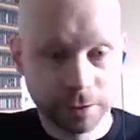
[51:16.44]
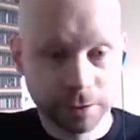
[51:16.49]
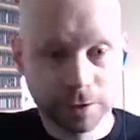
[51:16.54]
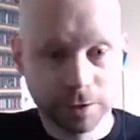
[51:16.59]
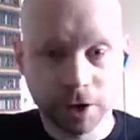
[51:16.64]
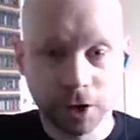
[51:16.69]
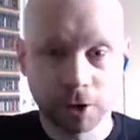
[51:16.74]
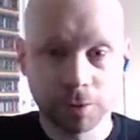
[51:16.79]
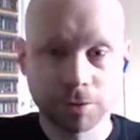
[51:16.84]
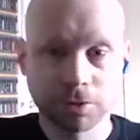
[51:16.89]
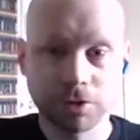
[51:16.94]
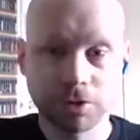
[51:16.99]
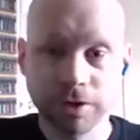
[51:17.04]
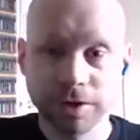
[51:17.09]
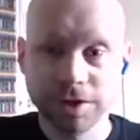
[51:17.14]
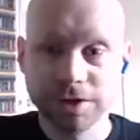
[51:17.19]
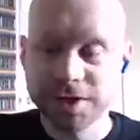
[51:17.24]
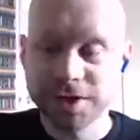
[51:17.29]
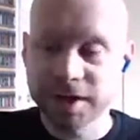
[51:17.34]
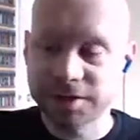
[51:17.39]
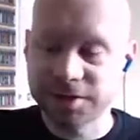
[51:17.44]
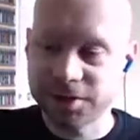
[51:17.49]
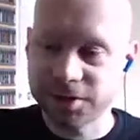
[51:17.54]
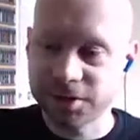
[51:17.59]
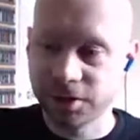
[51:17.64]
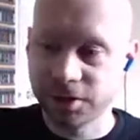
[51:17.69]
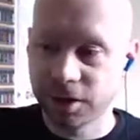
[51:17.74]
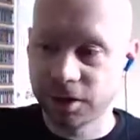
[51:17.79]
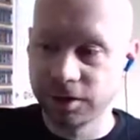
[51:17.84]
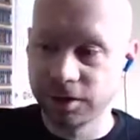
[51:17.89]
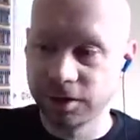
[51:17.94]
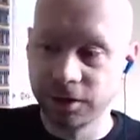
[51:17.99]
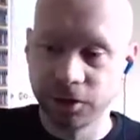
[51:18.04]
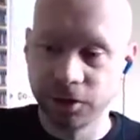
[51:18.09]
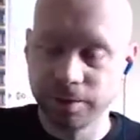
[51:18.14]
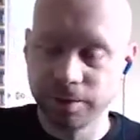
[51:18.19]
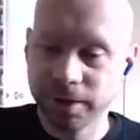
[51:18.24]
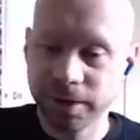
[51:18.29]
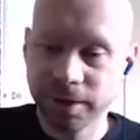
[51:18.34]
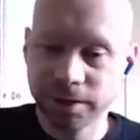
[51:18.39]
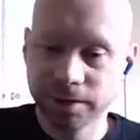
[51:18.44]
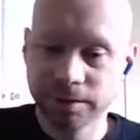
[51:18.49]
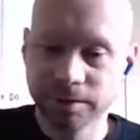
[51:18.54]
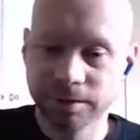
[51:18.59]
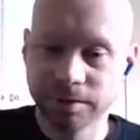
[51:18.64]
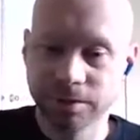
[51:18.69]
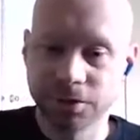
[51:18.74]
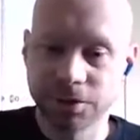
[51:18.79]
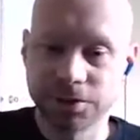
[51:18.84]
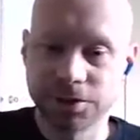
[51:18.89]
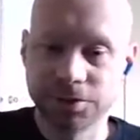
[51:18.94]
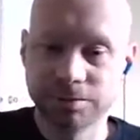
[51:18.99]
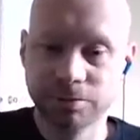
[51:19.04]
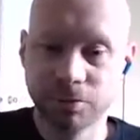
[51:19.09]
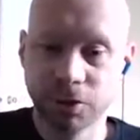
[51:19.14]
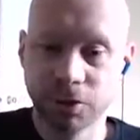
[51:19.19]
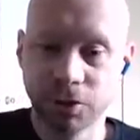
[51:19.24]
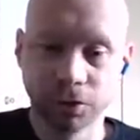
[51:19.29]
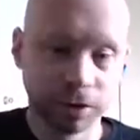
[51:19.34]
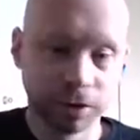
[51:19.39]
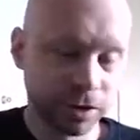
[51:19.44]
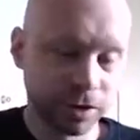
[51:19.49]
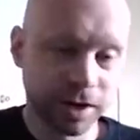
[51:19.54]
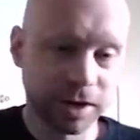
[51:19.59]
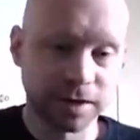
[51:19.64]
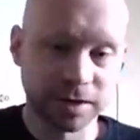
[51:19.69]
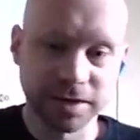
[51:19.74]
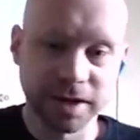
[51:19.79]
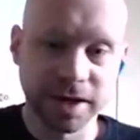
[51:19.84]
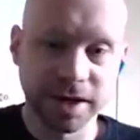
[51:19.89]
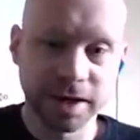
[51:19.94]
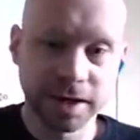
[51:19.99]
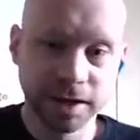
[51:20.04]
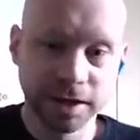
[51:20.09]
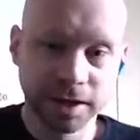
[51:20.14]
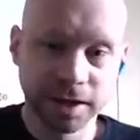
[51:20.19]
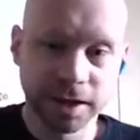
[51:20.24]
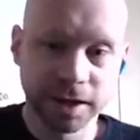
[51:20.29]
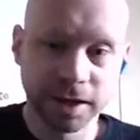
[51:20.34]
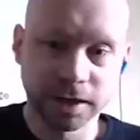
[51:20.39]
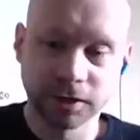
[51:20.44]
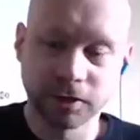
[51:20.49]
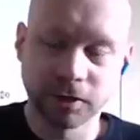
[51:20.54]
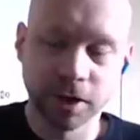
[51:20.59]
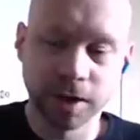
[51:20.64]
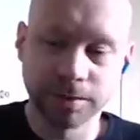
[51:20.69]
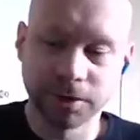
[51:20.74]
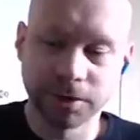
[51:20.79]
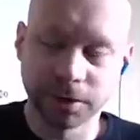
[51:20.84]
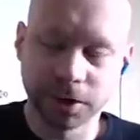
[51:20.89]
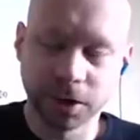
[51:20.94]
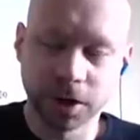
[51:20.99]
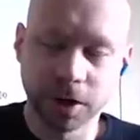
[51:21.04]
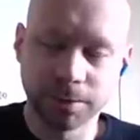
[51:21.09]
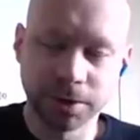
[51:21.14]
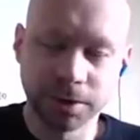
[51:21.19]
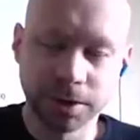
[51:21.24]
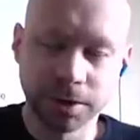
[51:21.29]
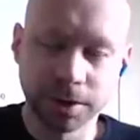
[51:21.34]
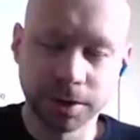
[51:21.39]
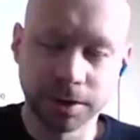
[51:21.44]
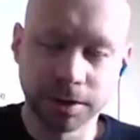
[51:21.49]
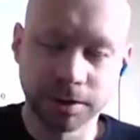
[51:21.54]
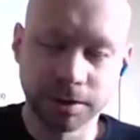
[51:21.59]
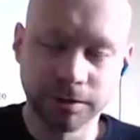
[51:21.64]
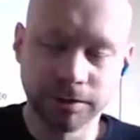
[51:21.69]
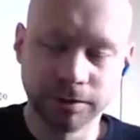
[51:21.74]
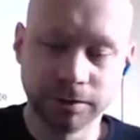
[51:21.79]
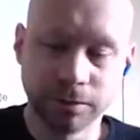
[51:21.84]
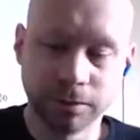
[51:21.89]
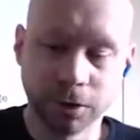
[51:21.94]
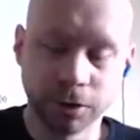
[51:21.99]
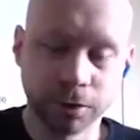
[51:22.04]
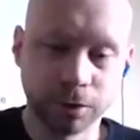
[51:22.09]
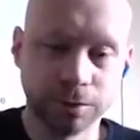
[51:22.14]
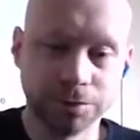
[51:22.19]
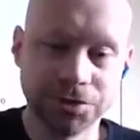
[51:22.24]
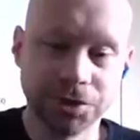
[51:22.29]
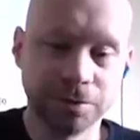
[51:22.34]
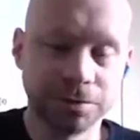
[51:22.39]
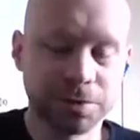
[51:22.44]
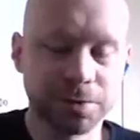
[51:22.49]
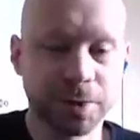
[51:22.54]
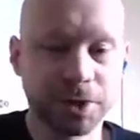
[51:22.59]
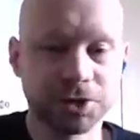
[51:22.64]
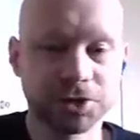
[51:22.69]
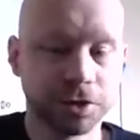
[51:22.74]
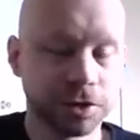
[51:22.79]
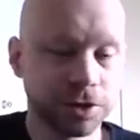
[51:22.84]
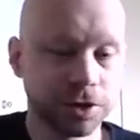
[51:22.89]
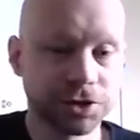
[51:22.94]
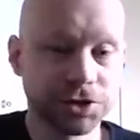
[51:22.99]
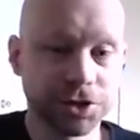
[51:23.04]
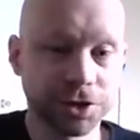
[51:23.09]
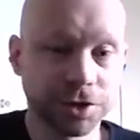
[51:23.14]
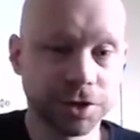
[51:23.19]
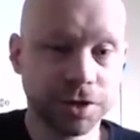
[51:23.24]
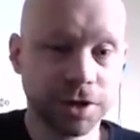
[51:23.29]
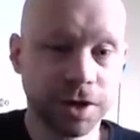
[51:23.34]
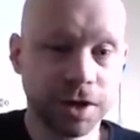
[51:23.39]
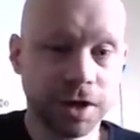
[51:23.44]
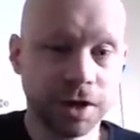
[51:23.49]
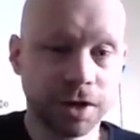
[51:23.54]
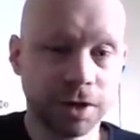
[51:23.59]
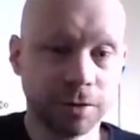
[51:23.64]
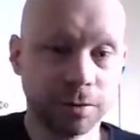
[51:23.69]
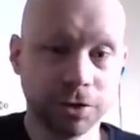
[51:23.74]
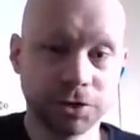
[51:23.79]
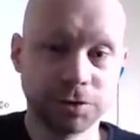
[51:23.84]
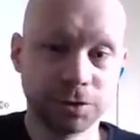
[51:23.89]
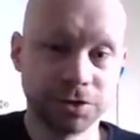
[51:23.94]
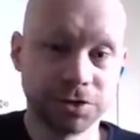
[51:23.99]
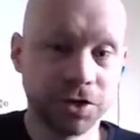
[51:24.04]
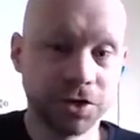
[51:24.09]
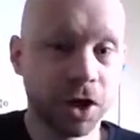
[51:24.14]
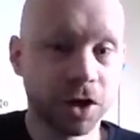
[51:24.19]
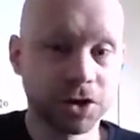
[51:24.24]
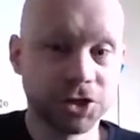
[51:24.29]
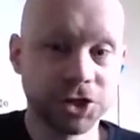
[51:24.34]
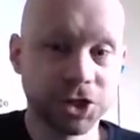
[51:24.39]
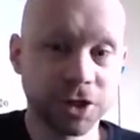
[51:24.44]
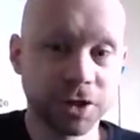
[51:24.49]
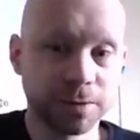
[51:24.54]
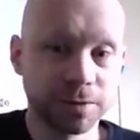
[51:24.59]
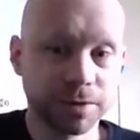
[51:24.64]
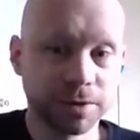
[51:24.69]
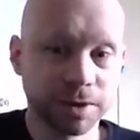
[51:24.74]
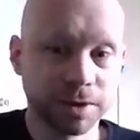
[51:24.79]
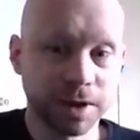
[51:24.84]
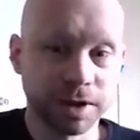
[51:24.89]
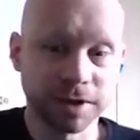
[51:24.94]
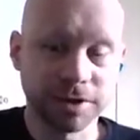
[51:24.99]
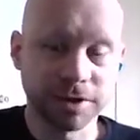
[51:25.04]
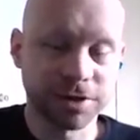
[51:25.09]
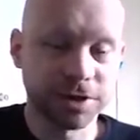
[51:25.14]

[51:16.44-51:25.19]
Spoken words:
what helped grease that deal a little bit was earlier that day, I grabbed a copy of Earthworm Jim Special Edition, which was not cheap. I can tell